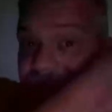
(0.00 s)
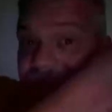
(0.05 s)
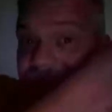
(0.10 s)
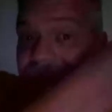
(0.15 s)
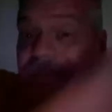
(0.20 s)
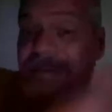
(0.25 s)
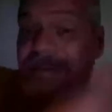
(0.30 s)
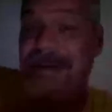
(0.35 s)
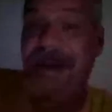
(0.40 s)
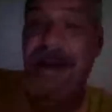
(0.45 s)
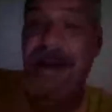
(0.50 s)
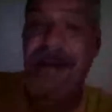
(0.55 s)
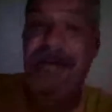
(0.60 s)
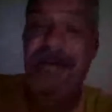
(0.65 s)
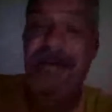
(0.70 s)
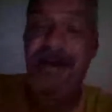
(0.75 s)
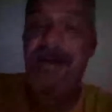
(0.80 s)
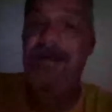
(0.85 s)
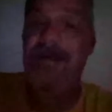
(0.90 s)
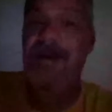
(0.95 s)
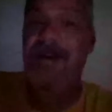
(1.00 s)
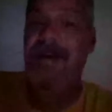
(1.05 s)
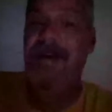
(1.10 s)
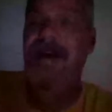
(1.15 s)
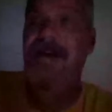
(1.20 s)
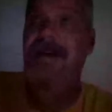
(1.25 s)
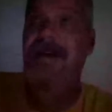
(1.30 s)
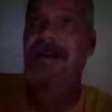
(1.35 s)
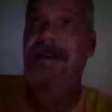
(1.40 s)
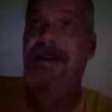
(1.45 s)
Exactly. I mean,
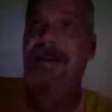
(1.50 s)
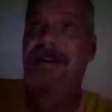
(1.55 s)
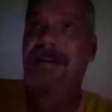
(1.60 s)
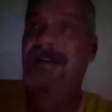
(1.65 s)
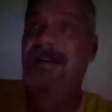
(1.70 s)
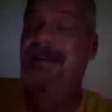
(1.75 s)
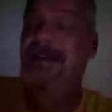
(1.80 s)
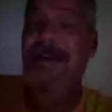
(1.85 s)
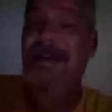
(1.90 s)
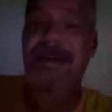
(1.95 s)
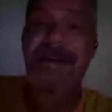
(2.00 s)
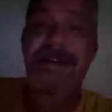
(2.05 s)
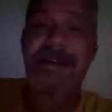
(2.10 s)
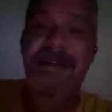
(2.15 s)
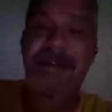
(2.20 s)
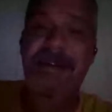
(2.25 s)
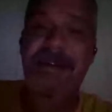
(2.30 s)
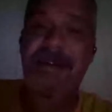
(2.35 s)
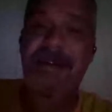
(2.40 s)
the thing is